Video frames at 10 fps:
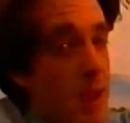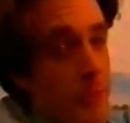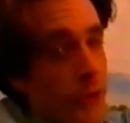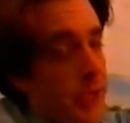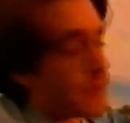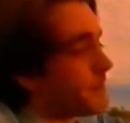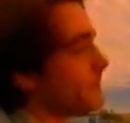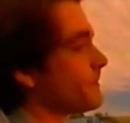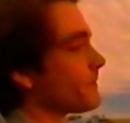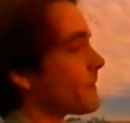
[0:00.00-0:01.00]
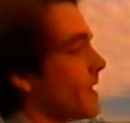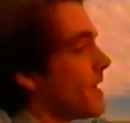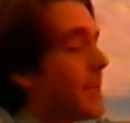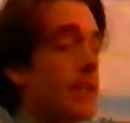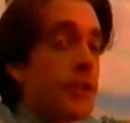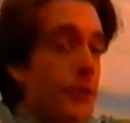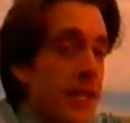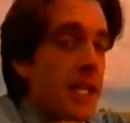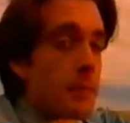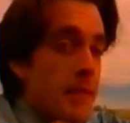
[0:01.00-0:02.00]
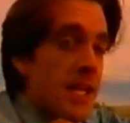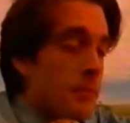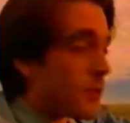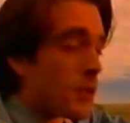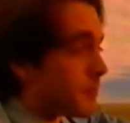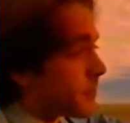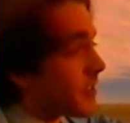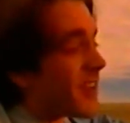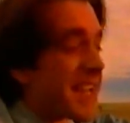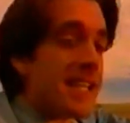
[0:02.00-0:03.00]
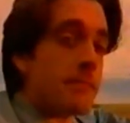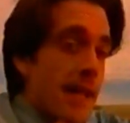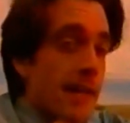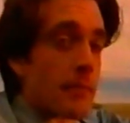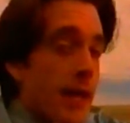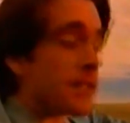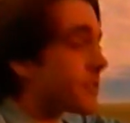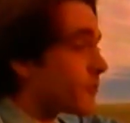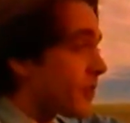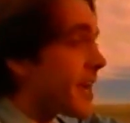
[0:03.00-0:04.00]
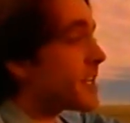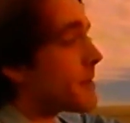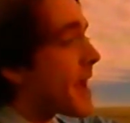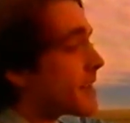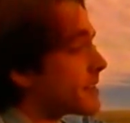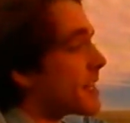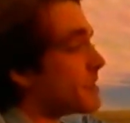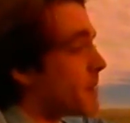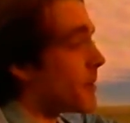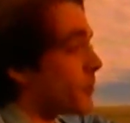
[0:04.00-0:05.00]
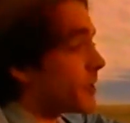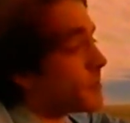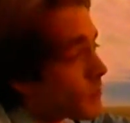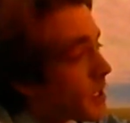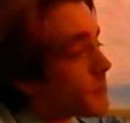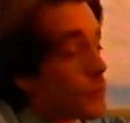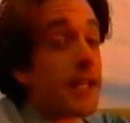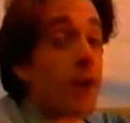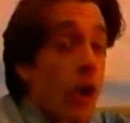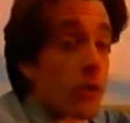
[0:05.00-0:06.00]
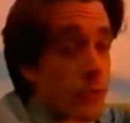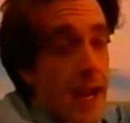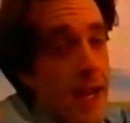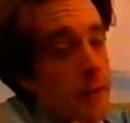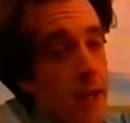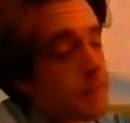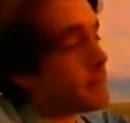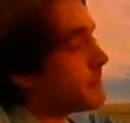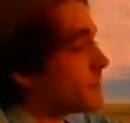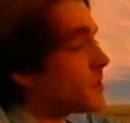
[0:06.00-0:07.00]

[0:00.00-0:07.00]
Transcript: Memory. You need a minimum of 8 megabytes of random access memory, what we call RAM,